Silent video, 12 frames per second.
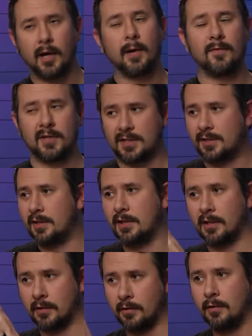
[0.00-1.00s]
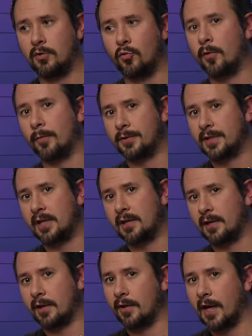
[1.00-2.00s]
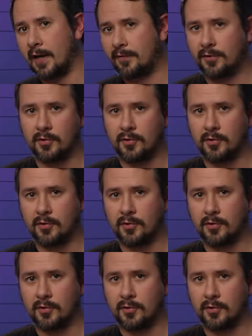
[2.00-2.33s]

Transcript: Obviously, in normal day to day life,